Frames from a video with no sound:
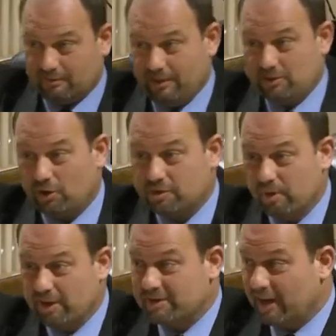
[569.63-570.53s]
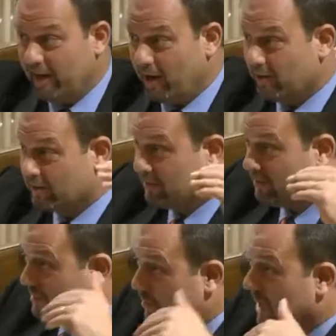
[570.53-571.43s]
He's not as big as that now.
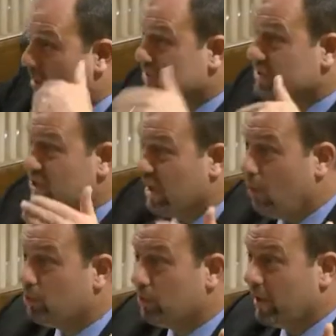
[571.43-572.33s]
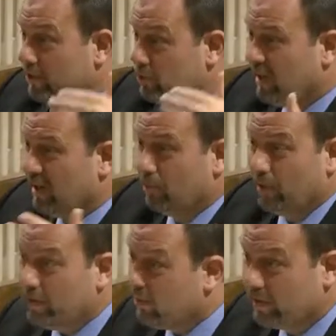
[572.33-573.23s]
Something happens as you get older, right? You shrink a little bit.
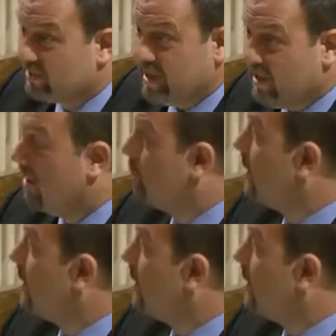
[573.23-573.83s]
I don't understand that.